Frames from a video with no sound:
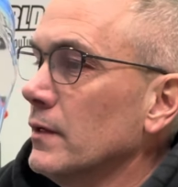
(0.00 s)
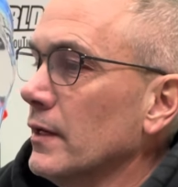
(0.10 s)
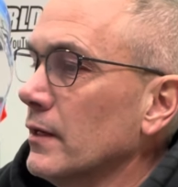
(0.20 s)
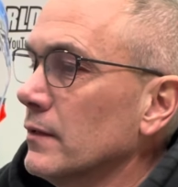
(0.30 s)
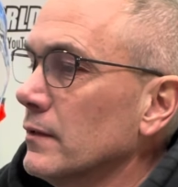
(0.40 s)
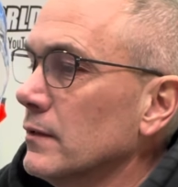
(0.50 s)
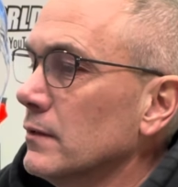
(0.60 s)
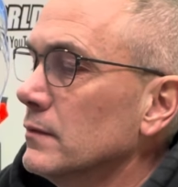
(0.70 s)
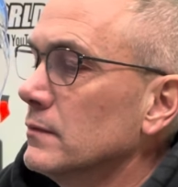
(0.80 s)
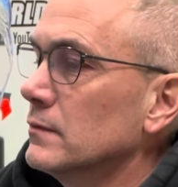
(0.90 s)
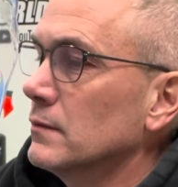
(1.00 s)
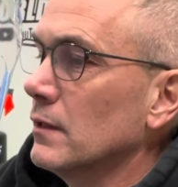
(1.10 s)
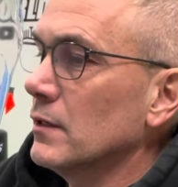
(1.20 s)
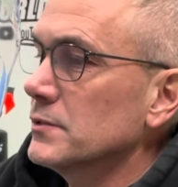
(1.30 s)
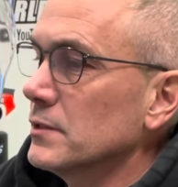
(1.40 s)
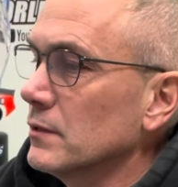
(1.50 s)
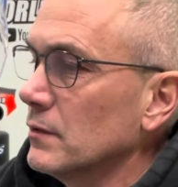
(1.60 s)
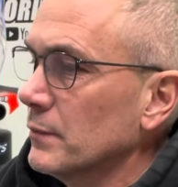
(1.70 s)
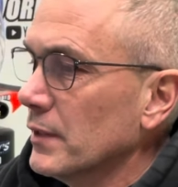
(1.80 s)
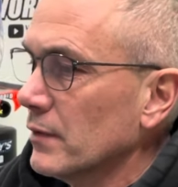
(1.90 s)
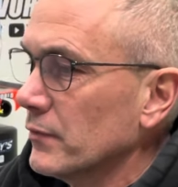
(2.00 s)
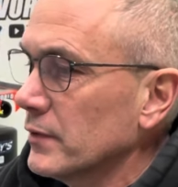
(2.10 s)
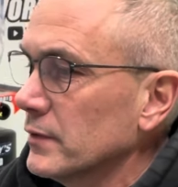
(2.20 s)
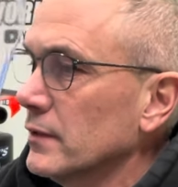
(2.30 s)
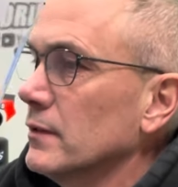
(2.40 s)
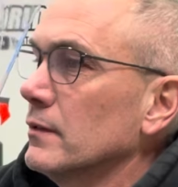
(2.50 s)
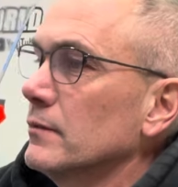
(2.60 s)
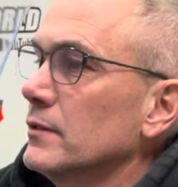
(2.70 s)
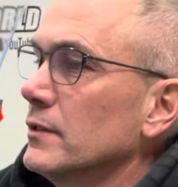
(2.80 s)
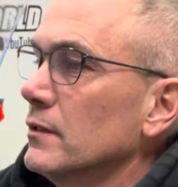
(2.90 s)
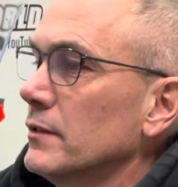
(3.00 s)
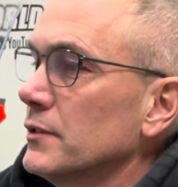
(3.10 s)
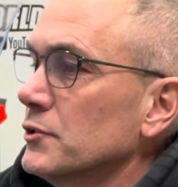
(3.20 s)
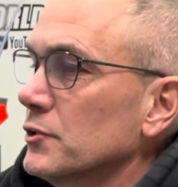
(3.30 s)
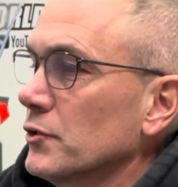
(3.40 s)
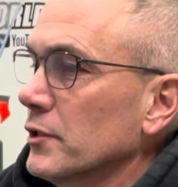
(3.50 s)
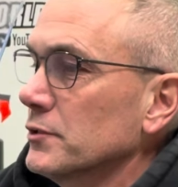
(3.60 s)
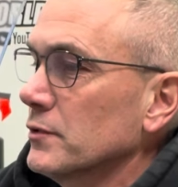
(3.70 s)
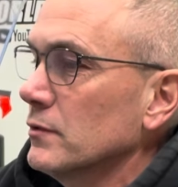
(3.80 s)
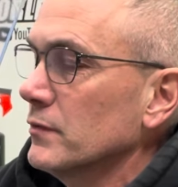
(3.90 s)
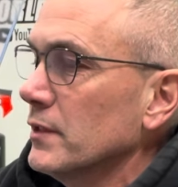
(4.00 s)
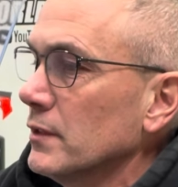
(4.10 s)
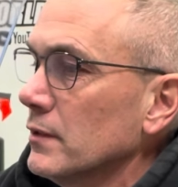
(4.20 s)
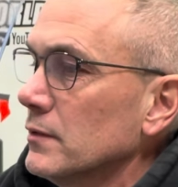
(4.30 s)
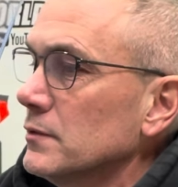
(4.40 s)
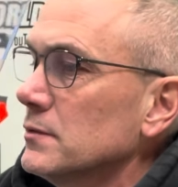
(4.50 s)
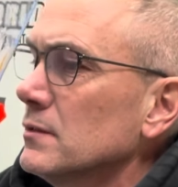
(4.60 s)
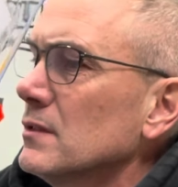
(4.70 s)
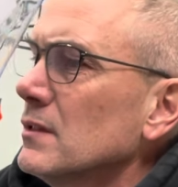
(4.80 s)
And also, I'm not really good on instructional videos.